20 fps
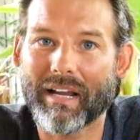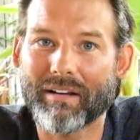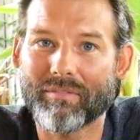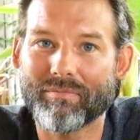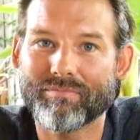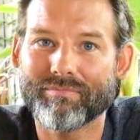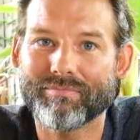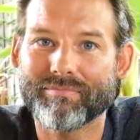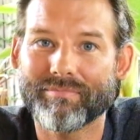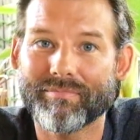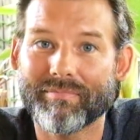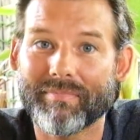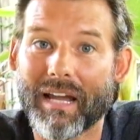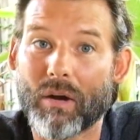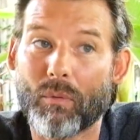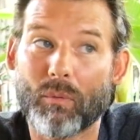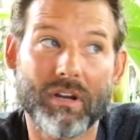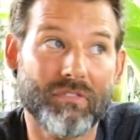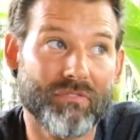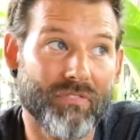
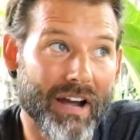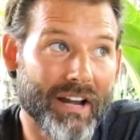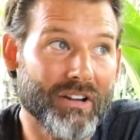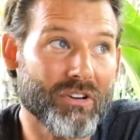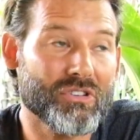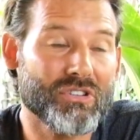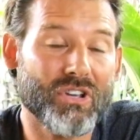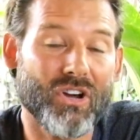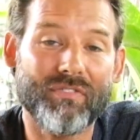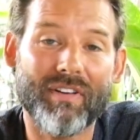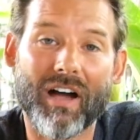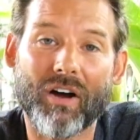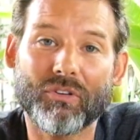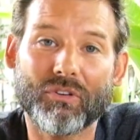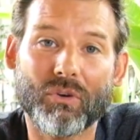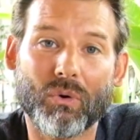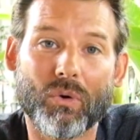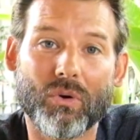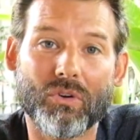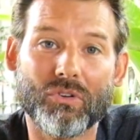And when you find yourself
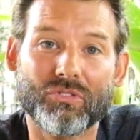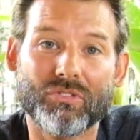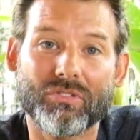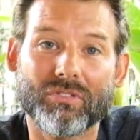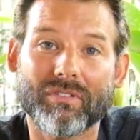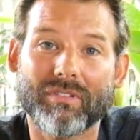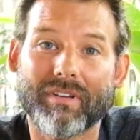outdoors